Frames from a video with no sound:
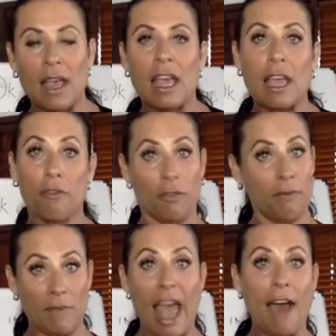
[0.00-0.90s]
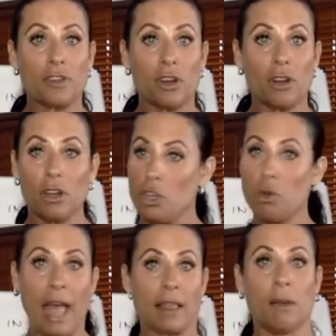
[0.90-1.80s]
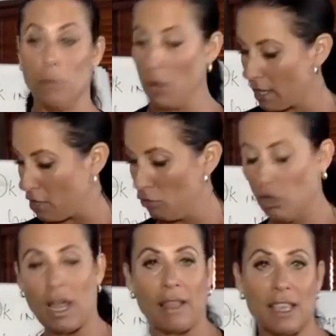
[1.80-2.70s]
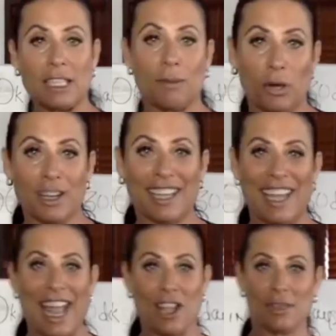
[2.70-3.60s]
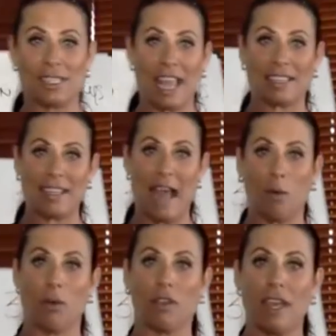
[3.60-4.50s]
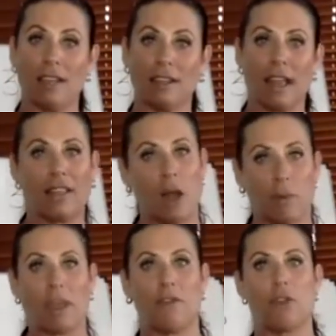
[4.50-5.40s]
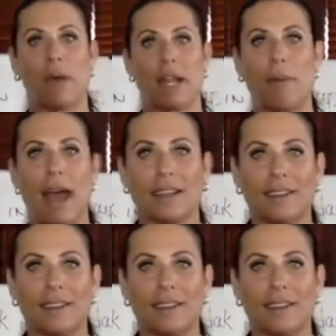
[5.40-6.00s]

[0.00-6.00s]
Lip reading: If after you get the book and you look at this book and you say it's not worth it, then I'll give your money back.